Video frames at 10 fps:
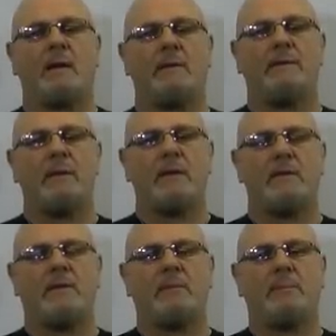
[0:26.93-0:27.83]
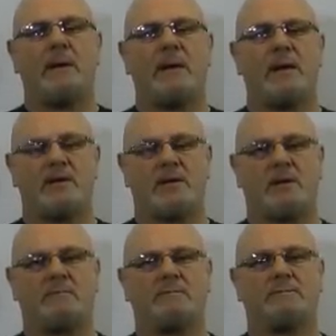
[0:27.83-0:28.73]
Fear is a big
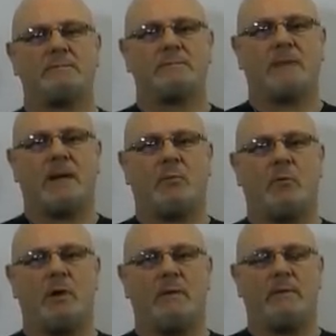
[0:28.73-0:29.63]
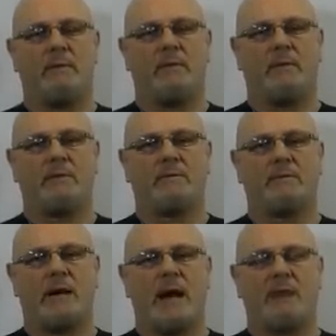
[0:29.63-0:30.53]
issue with
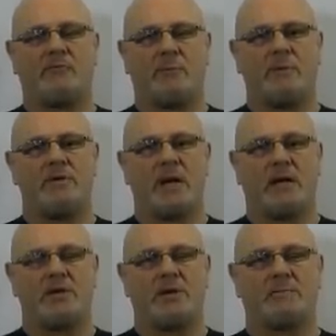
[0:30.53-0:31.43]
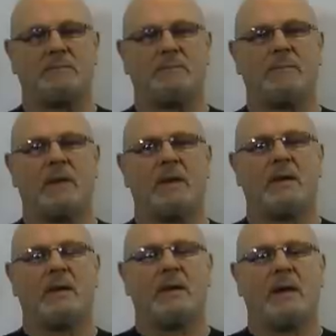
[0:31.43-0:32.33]
astral projection
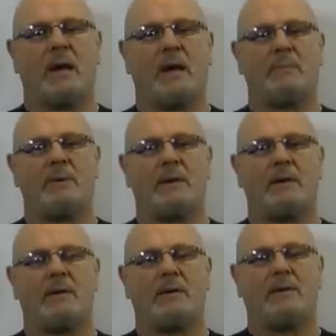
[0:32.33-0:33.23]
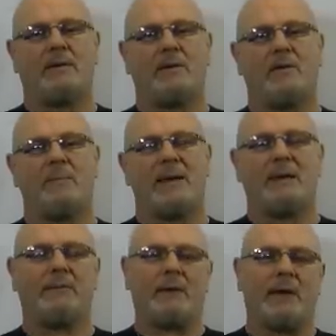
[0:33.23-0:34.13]
because there are
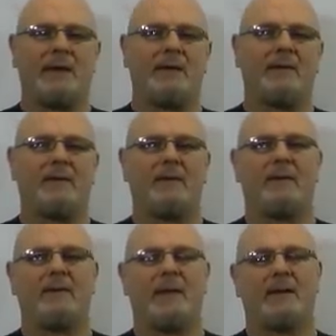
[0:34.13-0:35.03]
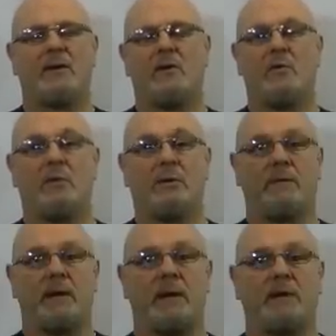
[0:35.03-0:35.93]
many things that can cause
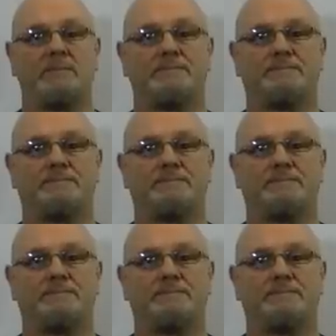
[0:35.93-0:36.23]
fear.